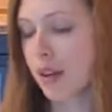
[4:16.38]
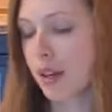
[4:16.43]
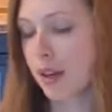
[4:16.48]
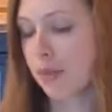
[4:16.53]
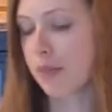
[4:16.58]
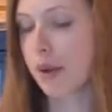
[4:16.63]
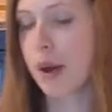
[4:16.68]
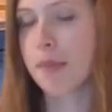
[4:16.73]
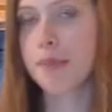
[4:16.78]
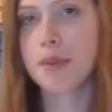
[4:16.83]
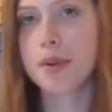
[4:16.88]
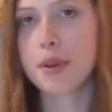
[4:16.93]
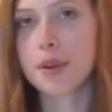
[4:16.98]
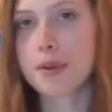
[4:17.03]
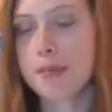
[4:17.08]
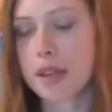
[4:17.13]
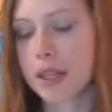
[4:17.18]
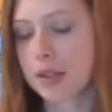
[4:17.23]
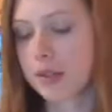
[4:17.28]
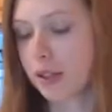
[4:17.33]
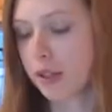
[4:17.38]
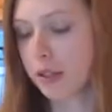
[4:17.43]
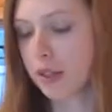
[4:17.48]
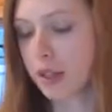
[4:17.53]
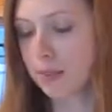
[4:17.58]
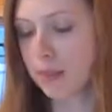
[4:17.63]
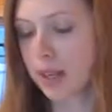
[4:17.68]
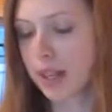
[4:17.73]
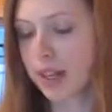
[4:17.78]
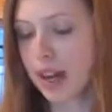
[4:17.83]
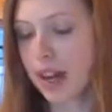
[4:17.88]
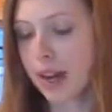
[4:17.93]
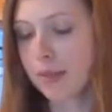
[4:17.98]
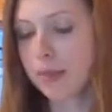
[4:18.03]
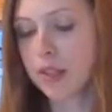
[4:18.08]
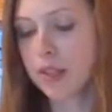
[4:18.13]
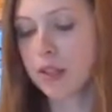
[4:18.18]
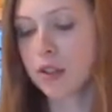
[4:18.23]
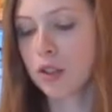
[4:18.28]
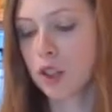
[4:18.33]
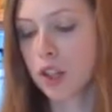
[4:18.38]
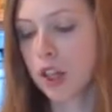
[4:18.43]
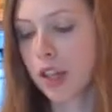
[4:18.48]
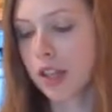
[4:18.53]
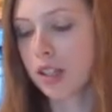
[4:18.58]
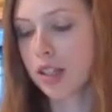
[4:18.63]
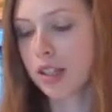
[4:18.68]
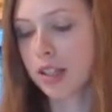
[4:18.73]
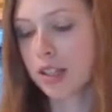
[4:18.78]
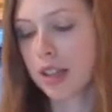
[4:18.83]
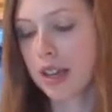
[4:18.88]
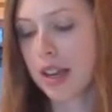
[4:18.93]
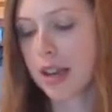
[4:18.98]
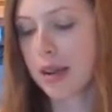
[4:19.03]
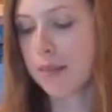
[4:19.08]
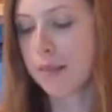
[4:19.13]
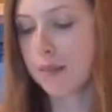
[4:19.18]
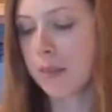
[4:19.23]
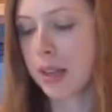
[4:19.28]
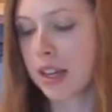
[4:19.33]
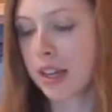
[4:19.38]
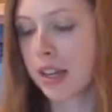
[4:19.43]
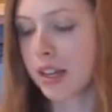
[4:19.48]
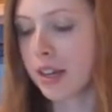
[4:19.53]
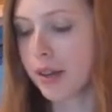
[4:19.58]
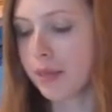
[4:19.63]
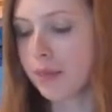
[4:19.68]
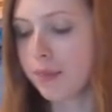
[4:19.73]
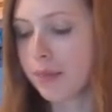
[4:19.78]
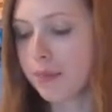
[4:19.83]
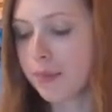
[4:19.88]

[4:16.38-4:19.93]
want to bump your mixer speed up to just medium.